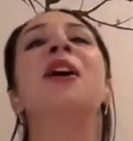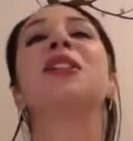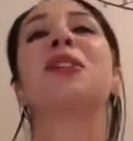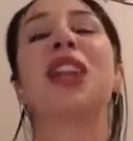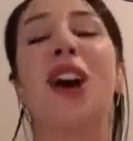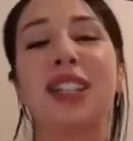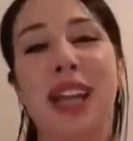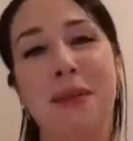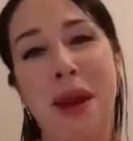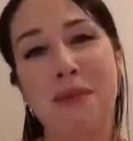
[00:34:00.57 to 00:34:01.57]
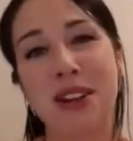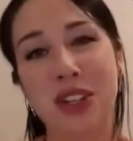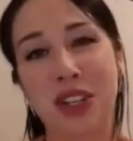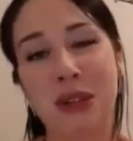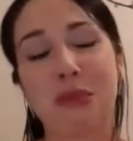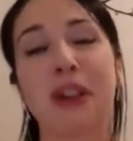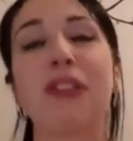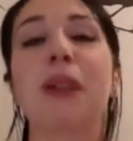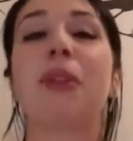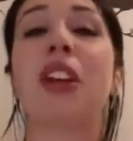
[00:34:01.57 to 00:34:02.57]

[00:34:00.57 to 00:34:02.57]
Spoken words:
So the archetype, I mentioned it briefly, but